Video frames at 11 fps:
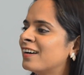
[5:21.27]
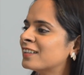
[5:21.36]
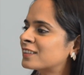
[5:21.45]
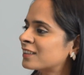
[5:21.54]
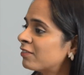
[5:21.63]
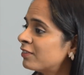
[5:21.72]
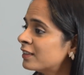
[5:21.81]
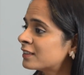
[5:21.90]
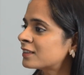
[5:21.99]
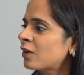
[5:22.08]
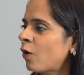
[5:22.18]

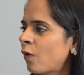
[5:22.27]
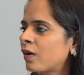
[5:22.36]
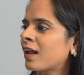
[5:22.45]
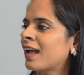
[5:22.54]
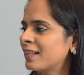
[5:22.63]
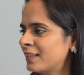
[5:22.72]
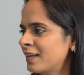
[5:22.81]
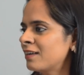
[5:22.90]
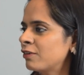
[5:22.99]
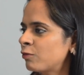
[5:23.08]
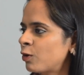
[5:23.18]
service or
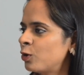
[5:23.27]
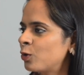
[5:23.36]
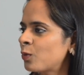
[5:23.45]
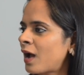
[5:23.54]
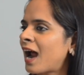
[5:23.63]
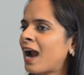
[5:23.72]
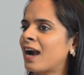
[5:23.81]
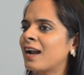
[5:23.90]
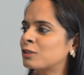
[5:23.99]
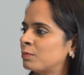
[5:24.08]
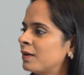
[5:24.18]
anything we want to add,
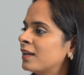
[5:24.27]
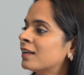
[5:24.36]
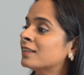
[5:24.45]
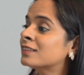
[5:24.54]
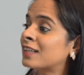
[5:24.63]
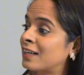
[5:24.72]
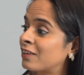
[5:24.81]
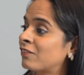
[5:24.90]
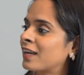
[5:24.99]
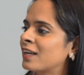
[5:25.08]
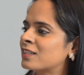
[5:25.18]
experience,
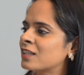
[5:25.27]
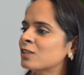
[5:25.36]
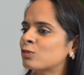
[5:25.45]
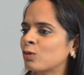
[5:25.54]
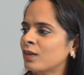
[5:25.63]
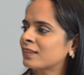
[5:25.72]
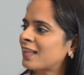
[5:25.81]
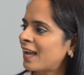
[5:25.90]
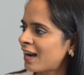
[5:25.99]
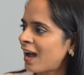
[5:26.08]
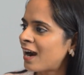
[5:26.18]
certification, so
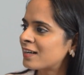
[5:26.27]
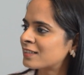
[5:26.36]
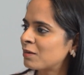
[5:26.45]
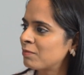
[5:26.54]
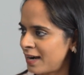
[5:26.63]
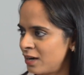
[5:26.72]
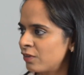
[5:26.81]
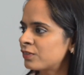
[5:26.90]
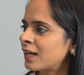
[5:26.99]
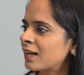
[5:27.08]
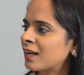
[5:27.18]
there are some kind of
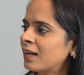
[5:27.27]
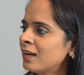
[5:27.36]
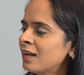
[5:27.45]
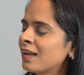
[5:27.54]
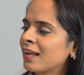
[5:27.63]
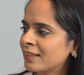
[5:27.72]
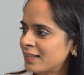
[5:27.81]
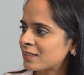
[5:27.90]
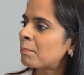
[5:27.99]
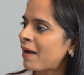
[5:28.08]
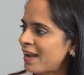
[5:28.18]
circle, there's
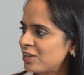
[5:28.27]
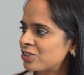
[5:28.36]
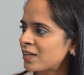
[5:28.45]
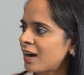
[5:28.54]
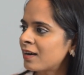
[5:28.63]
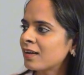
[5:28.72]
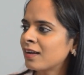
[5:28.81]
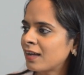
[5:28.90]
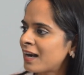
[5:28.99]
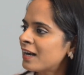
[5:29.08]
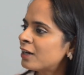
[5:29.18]
a pie chart,
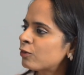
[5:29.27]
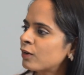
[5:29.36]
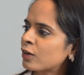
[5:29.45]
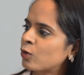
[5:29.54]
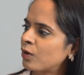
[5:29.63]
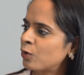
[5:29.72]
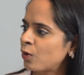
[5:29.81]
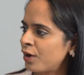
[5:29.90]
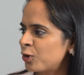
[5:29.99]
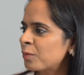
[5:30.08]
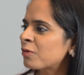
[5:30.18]
and it will
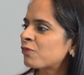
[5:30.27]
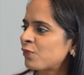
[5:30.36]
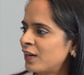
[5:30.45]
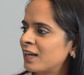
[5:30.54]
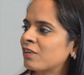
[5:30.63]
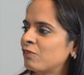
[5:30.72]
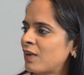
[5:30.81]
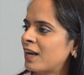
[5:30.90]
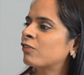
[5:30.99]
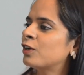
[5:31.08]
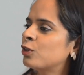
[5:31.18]
going to be filled
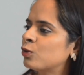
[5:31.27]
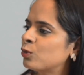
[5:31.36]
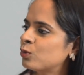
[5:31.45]
whenever you